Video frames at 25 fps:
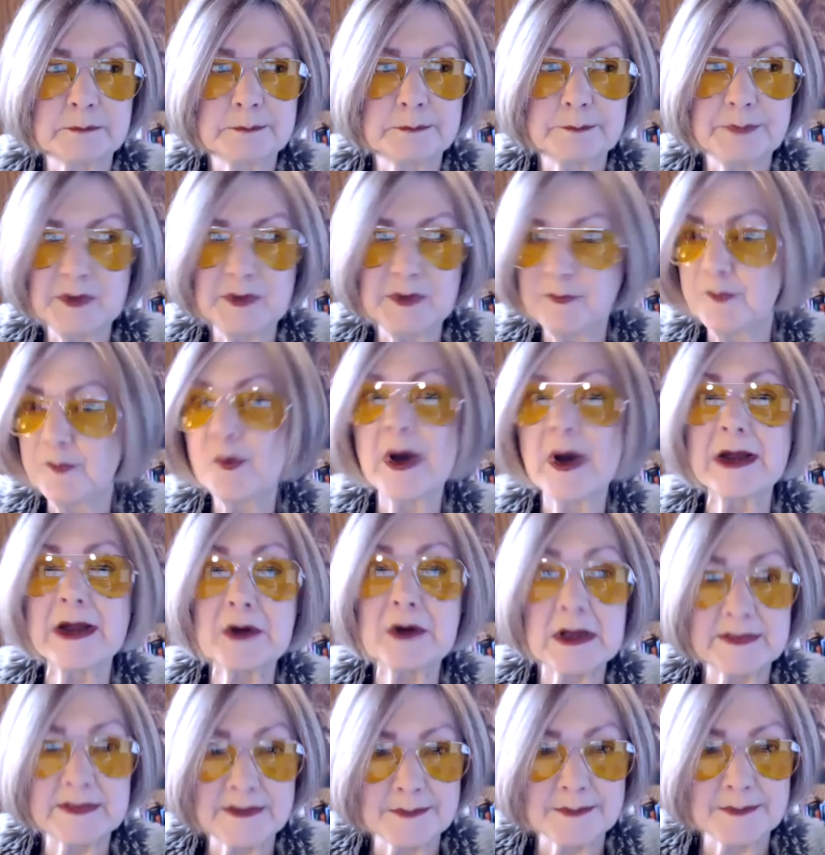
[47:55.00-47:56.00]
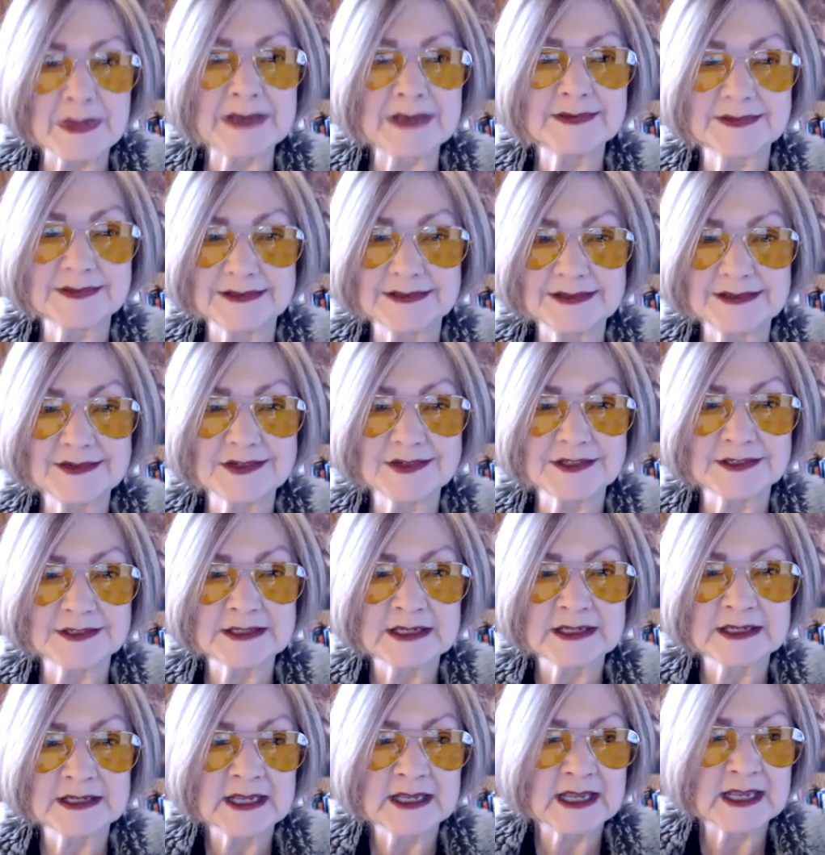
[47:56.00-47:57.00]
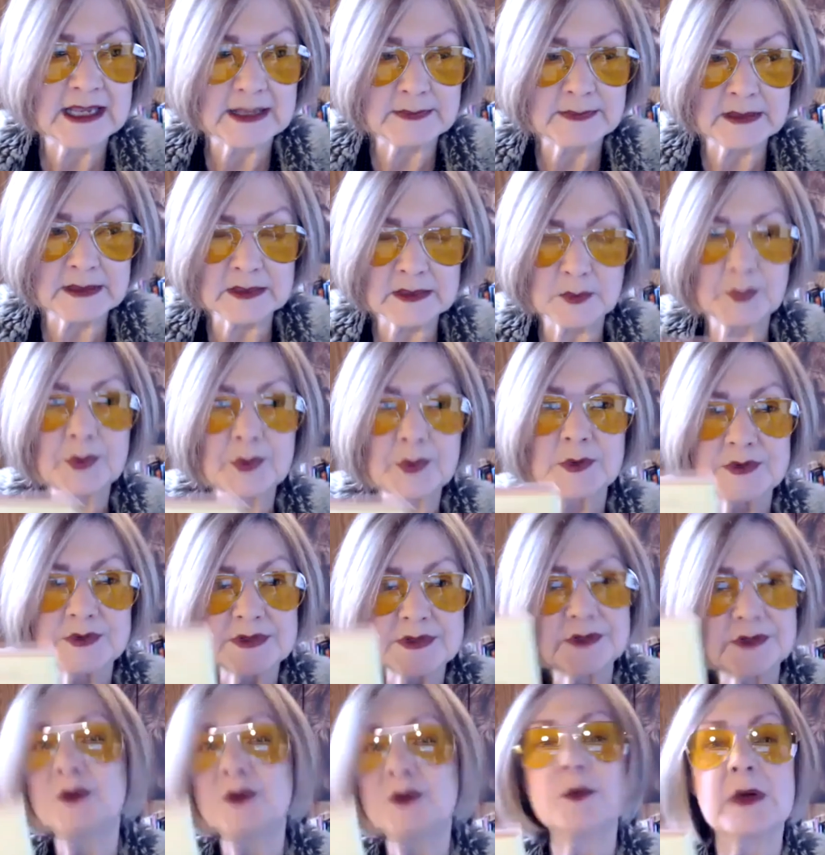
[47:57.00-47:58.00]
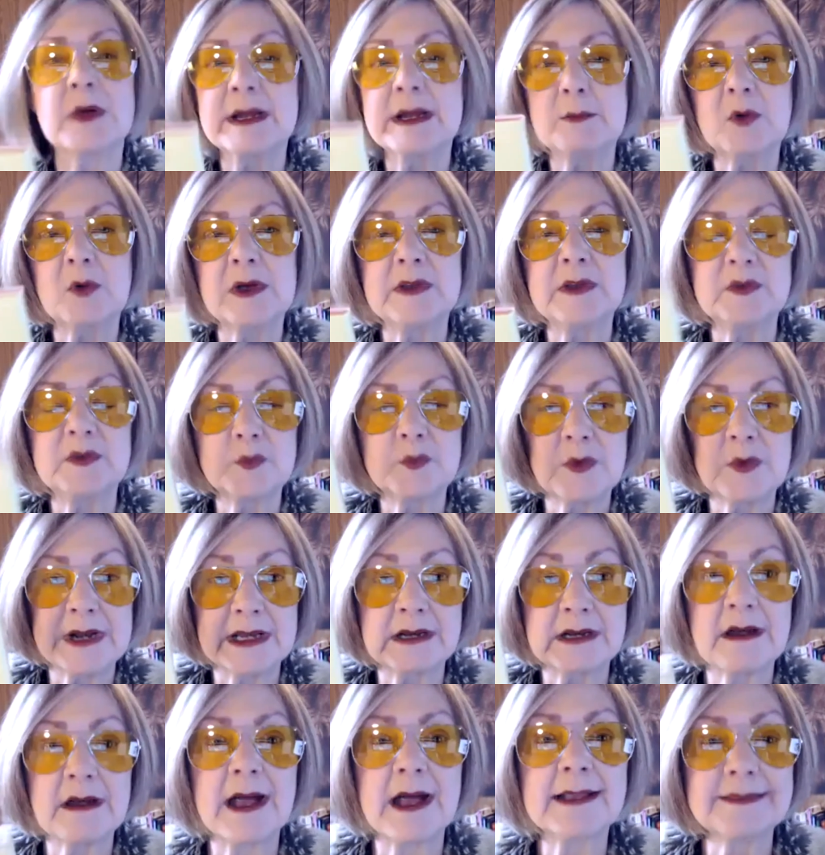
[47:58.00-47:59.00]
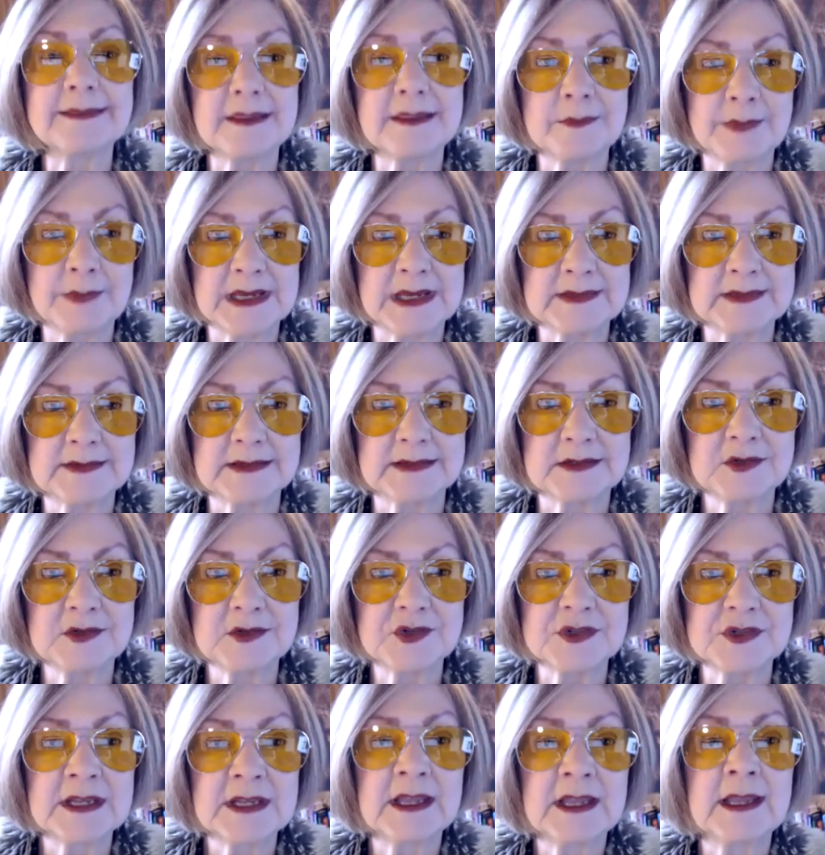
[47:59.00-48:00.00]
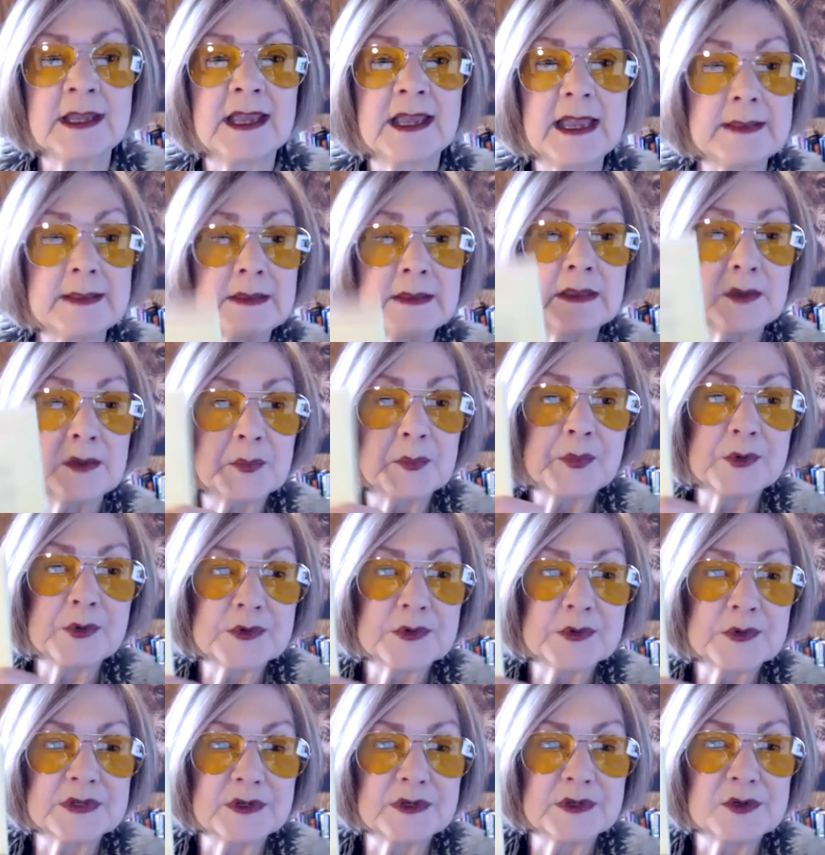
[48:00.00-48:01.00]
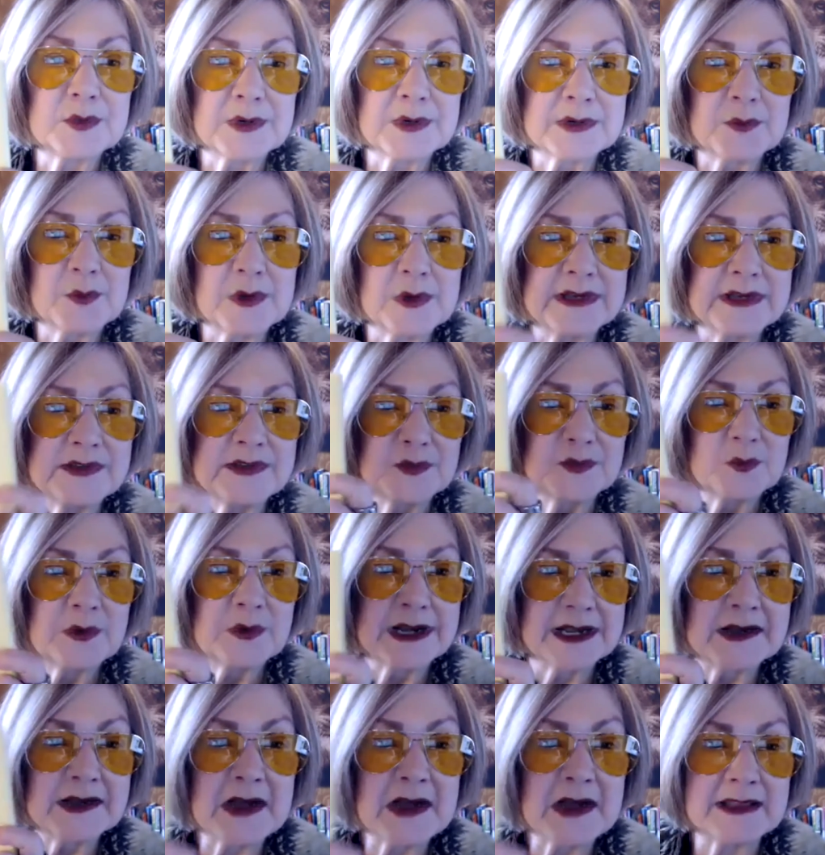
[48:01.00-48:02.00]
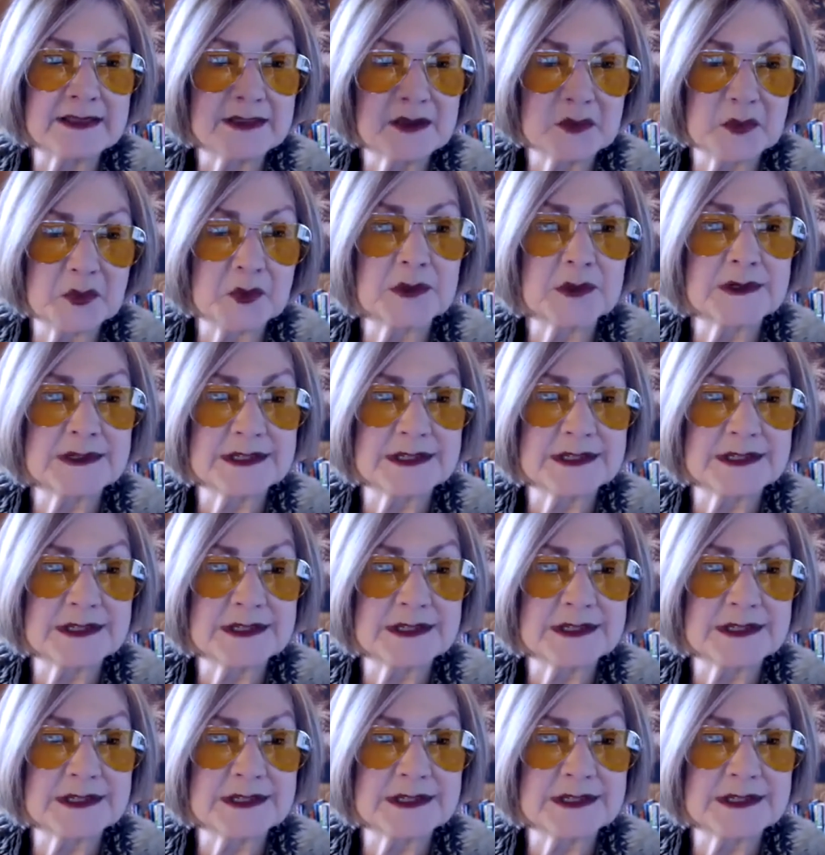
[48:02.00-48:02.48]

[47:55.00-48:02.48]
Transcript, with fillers: before I got the message, and then the person who I was when I got the message, and then the person who I was when I got the book